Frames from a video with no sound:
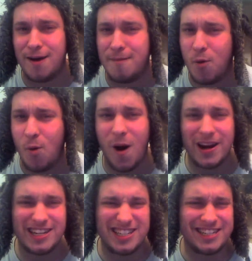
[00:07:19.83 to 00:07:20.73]
number
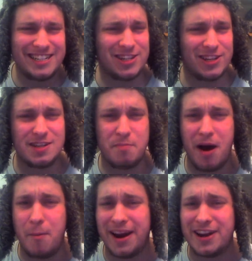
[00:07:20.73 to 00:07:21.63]
one, she just
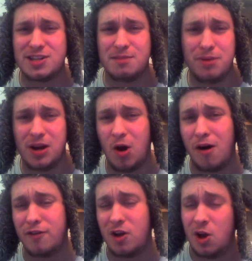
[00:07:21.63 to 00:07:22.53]
about managed to pull it
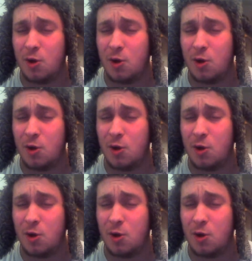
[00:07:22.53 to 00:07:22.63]
off.